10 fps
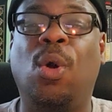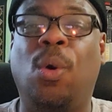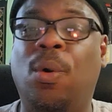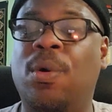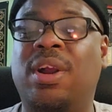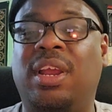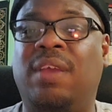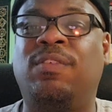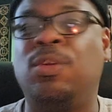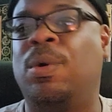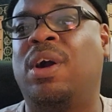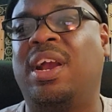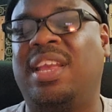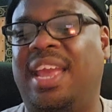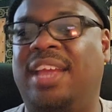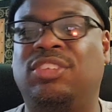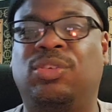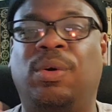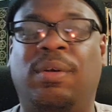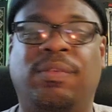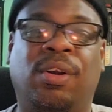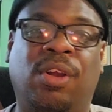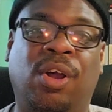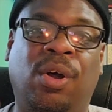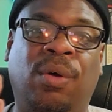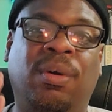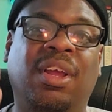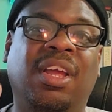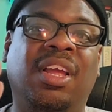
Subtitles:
or if you are a Cancer or Virgo,